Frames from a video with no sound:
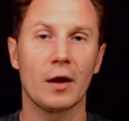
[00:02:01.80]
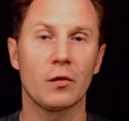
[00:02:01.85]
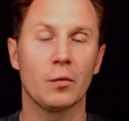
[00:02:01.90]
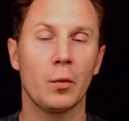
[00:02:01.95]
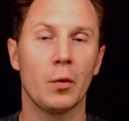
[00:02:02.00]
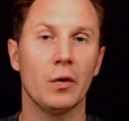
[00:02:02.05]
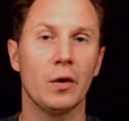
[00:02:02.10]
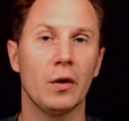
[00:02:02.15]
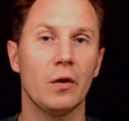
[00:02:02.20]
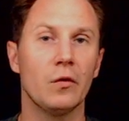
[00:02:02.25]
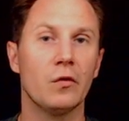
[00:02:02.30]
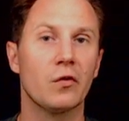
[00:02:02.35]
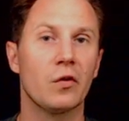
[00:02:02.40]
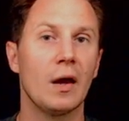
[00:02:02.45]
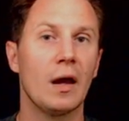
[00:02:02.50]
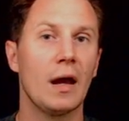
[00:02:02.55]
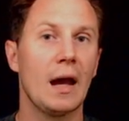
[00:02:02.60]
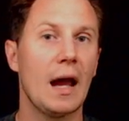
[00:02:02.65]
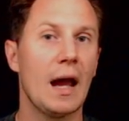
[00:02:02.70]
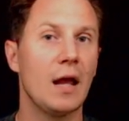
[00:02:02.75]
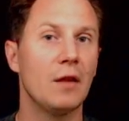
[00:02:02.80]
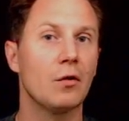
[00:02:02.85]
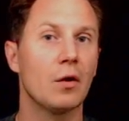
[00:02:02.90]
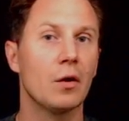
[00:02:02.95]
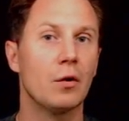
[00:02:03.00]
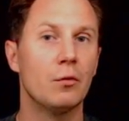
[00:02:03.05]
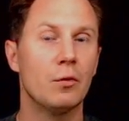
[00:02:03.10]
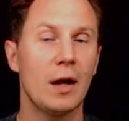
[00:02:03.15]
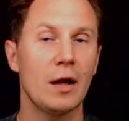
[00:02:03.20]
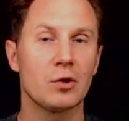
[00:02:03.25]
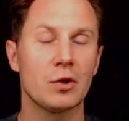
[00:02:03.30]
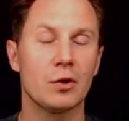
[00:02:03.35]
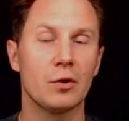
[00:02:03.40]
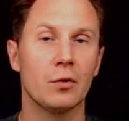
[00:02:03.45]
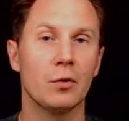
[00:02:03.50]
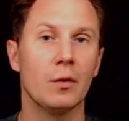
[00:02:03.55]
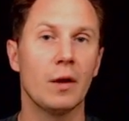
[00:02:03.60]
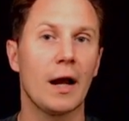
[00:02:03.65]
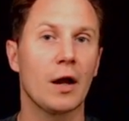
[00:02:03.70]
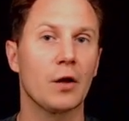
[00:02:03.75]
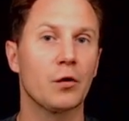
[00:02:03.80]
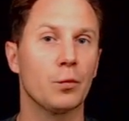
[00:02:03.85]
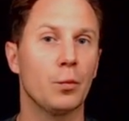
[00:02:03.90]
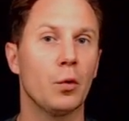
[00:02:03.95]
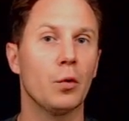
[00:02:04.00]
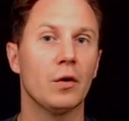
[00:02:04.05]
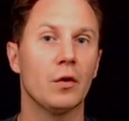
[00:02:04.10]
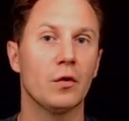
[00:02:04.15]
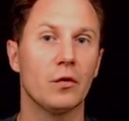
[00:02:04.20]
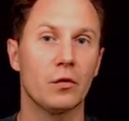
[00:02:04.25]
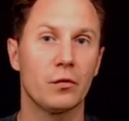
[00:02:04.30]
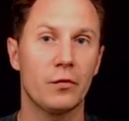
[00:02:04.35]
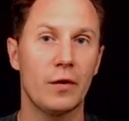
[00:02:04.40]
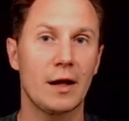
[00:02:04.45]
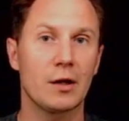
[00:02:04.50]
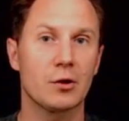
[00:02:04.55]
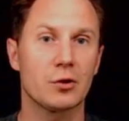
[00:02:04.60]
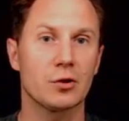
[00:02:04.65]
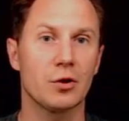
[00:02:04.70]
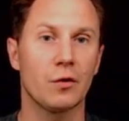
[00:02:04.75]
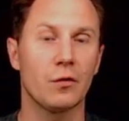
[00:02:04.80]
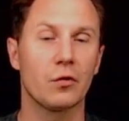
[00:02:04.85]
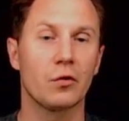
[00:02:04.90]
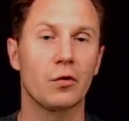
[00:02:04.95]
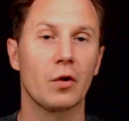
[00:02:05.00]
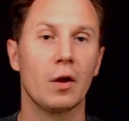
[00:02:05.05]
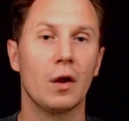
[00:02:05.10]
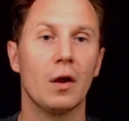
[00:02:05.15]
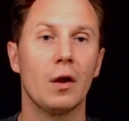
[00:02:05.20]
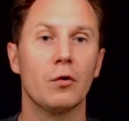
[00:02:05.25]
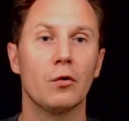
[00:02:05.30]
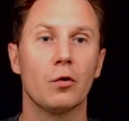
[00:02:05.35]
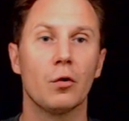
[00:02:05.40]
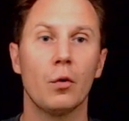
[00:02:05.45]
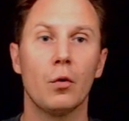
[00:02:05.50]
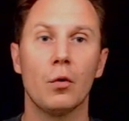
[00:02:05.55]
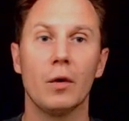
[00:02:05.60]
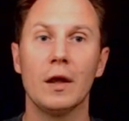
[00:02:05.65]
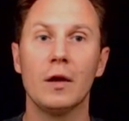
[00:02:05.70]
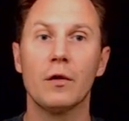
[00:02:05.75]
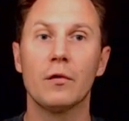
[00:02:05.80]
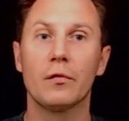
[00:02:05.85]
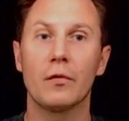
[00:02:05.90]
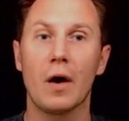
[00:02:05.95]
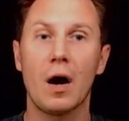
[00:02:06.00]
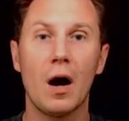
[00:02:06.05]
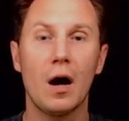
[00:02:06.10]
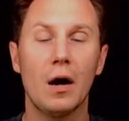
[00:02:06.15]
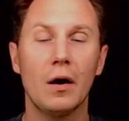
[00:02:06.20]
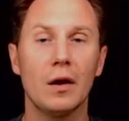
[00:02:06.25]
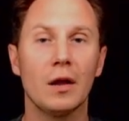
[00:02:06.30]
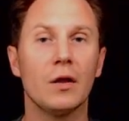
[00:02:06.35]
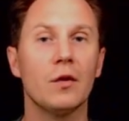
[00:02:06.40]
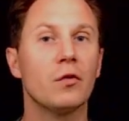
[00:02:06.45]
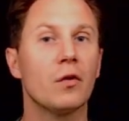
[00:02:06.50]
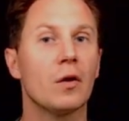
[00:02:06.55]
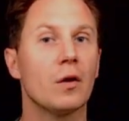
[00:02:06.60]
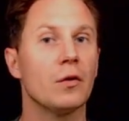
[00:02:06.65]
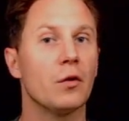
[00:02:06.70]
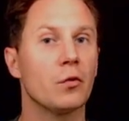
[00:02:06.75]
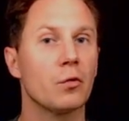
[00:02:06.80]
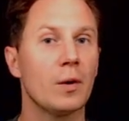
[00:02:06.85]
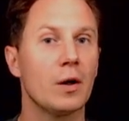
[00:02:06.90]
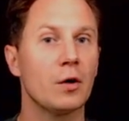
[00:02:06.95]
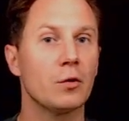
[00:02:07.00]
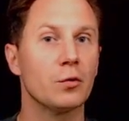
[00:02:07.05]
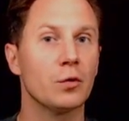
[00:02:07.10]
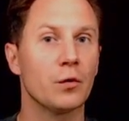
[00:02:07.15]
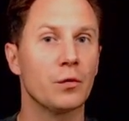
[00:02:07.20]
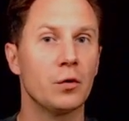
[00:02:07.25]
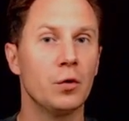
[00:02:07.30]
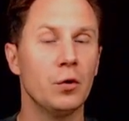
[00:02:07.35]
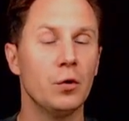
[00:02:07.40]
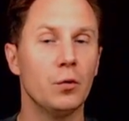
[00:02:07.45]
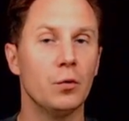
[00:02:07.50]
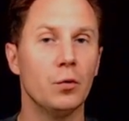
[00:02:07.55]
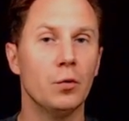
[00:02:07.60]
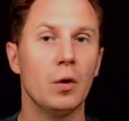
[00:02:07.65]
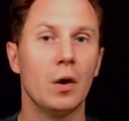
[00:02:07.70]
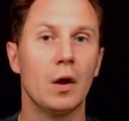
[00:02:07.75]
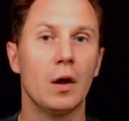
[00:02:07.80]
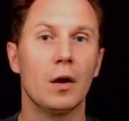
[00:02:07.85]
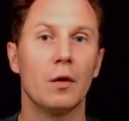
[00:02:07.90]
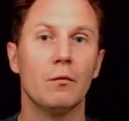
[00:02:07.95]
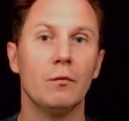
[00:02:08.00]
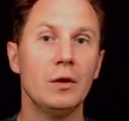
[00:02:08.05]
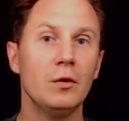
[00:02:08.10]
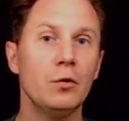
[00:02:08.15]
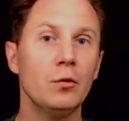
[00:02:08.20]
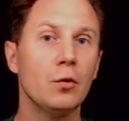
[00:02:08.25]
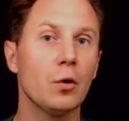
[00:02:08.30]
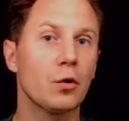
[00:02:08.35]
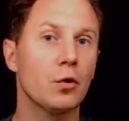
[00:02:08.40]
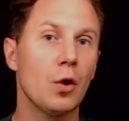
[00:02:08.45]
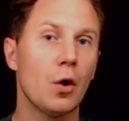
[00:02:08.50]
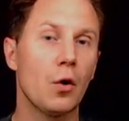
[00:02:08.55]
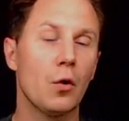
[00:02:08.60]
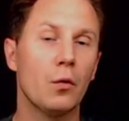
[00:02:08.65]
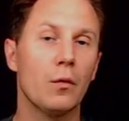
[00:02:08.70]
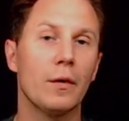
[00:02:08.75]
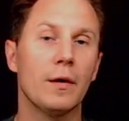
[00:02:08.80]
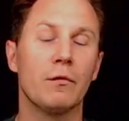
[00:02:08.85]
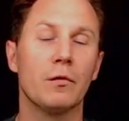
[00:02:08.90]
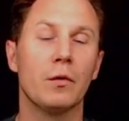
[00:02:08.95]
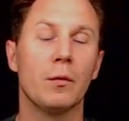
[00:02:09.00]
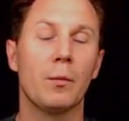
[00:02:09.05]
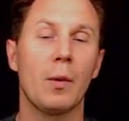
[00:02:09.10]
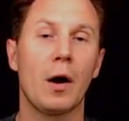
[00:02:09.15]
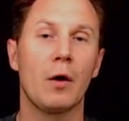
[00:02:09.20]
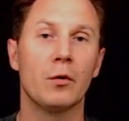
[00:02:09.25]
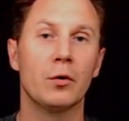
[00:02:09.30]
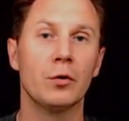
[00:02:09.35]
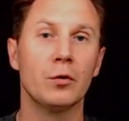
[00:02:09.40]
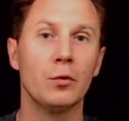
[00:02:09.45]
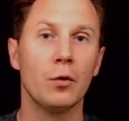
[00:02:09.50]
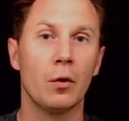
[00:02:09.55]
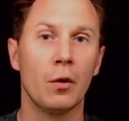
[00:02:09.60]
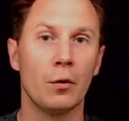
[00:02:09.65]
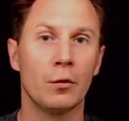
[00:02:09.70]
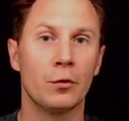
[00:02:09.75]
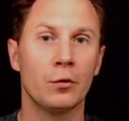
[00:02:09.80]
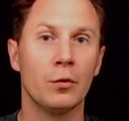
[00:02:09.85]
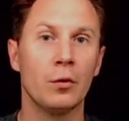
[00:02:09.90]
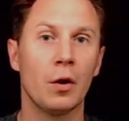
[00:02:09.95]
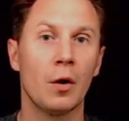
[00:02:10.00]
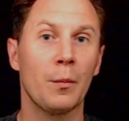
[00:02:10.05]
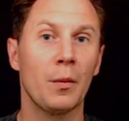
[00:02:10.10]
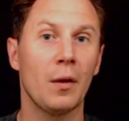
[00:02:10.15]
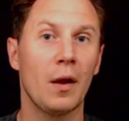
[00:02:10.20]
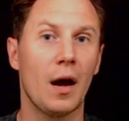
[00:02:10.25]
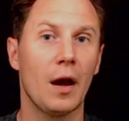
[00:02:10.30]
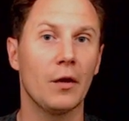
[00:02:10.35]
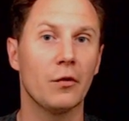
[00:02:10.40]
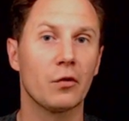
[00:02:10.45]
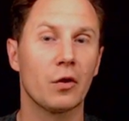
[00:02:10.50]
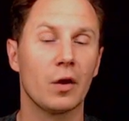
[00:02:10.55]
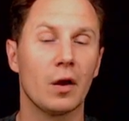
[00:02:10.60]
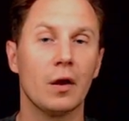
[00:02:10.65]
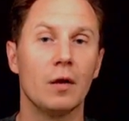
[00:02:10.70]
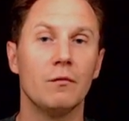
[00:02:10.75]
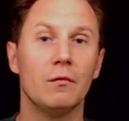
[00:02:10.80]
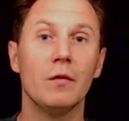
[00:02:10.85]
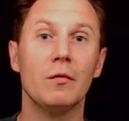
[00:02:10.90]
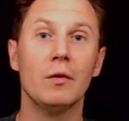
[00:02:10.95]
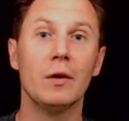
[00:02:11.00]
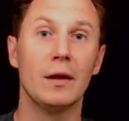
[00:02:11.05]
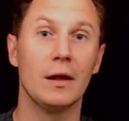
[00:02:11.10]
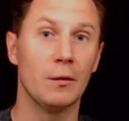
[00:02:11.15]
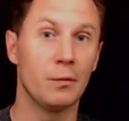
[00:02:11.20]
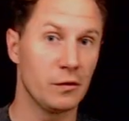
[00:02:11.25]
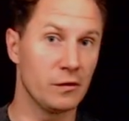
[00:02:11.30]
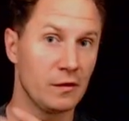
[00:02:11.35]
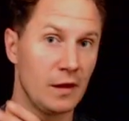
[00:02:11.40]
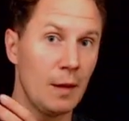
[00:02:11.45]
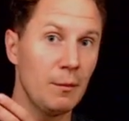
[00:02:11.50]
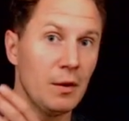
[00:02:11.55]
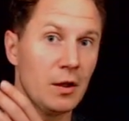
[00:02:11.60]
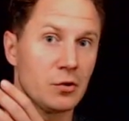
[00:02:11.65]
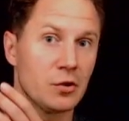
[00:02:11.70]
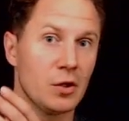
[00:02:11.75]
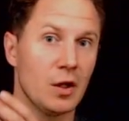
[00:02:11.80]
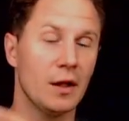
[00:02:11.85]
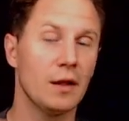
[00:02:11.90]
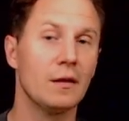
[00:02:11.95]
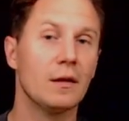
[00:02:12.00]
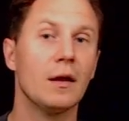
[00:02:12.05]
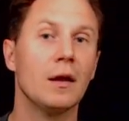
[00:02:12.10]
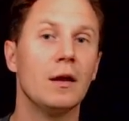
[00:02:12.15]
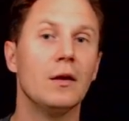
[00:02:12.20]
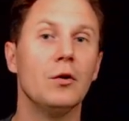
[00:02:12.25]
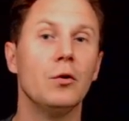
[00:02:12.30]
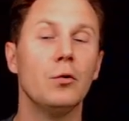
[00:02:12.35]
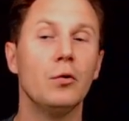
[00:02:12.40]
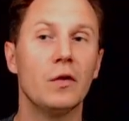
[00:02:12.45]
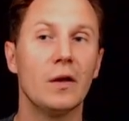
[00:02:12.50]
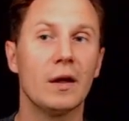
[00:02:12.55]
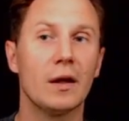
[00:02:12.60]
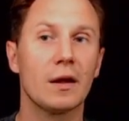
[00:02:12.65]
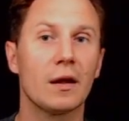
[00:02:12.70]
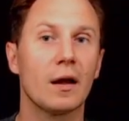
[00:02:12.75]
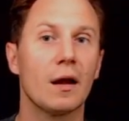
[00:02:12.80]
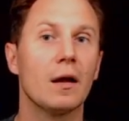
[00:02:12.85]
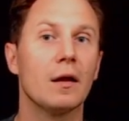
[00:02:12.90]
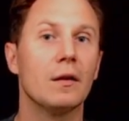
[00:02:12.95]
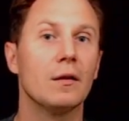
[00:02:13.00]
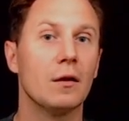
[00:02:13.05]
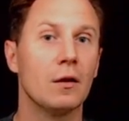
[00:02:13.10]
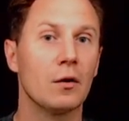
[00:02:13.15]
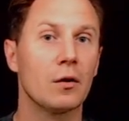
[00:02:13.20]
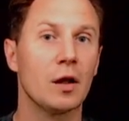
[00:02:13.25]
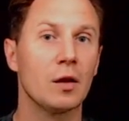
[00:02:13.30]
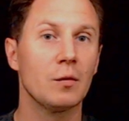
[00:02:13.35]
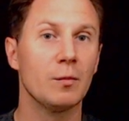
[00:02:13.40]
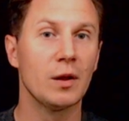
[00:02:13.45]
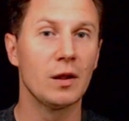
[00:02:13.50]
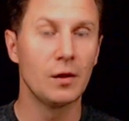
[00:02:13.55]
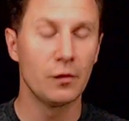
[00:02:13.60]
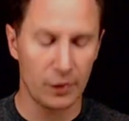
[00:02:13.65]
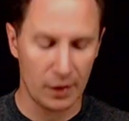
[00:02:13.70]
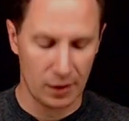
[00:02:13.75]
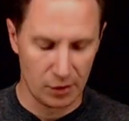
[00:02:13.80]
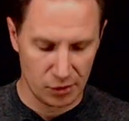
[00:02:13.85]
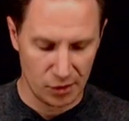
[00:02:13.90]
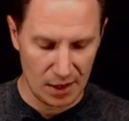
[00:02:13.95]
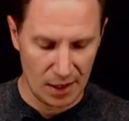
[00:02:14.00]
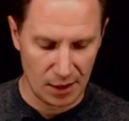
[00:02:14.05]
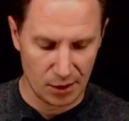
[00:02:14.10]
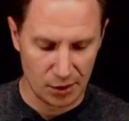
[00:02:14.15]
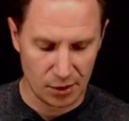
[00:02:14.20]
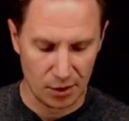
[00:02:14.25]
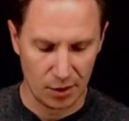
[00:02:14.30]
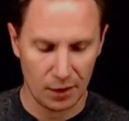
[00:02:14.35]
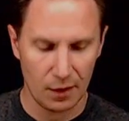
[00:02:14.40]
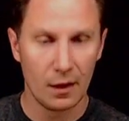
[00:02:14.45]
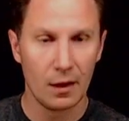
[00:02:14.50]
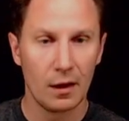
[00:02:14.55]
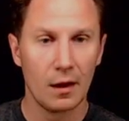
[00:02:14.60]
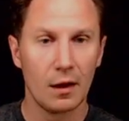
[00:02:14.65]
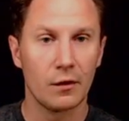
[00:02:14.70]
exponents, and rational exponents, fractions. So if r is the square root of 2, we do not know if the power rule applies. We will establish it using the logarithmic differentiation.